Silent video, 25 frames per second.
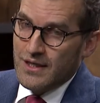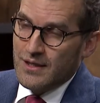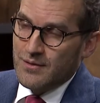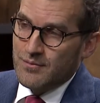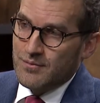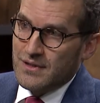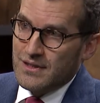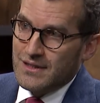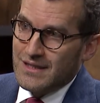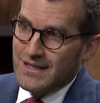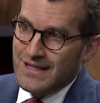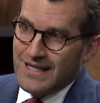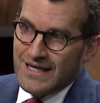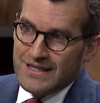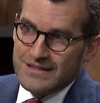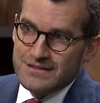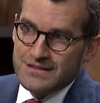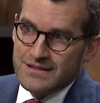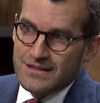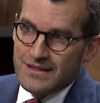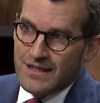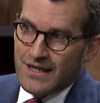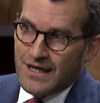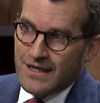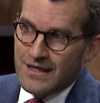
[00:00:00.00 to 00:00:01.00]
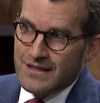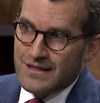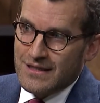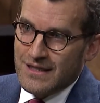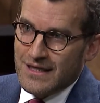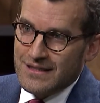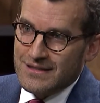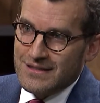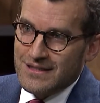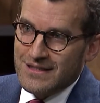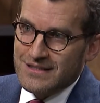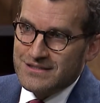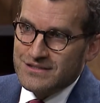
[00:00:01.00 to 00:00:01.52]
But that's like
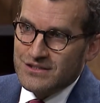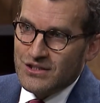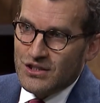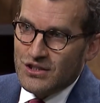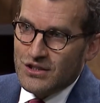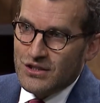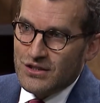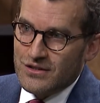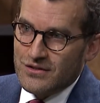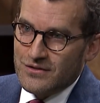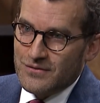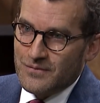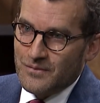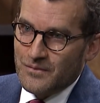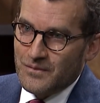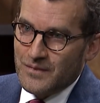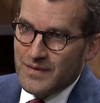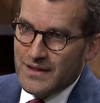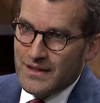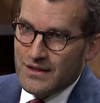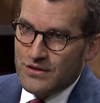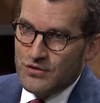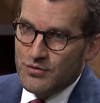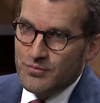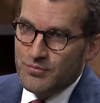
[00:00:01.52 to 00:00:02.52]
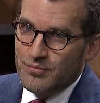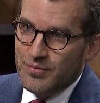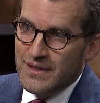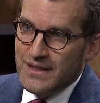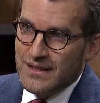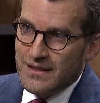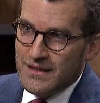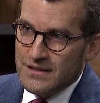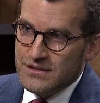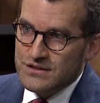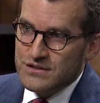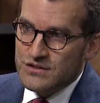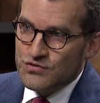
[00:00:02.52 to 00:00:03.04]
that. It's not a to be
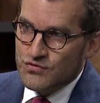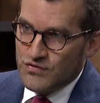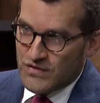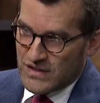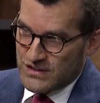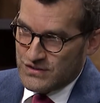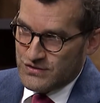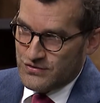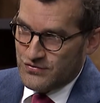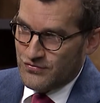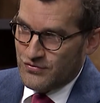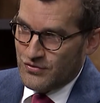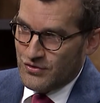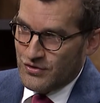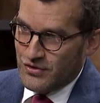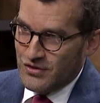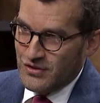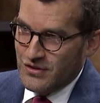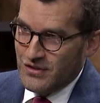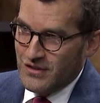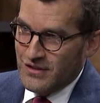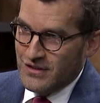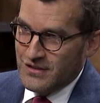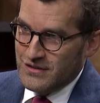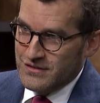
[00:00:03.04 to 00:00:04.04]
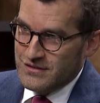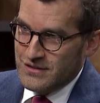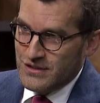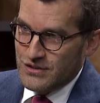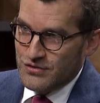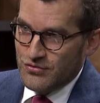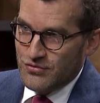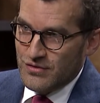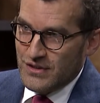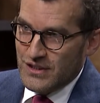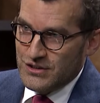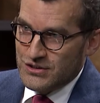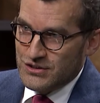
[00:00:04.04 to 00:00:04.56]
in a stressful
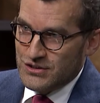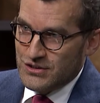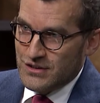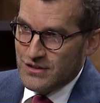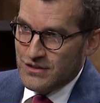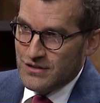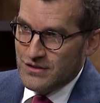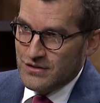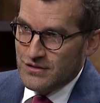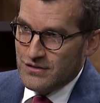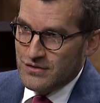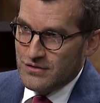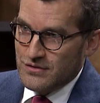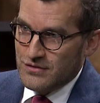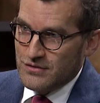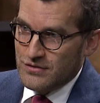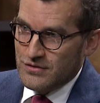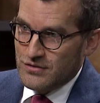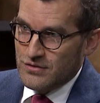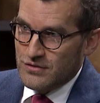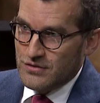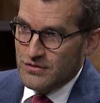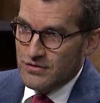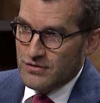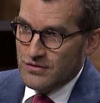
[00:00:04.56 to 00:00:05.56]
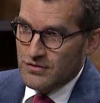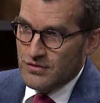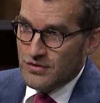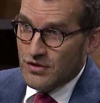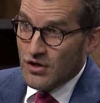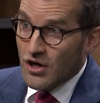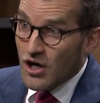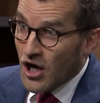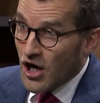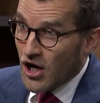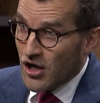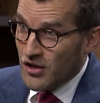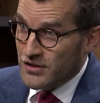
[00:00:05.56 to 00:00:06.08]
situation
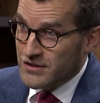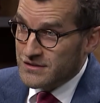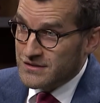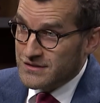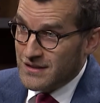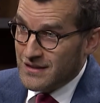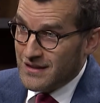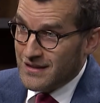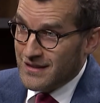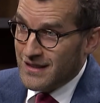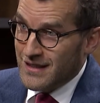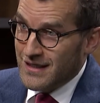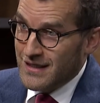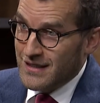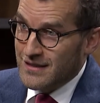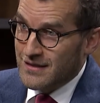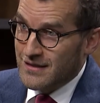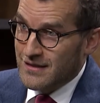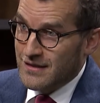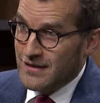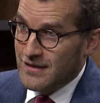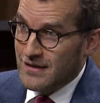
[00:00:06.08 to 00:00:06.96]
constantly.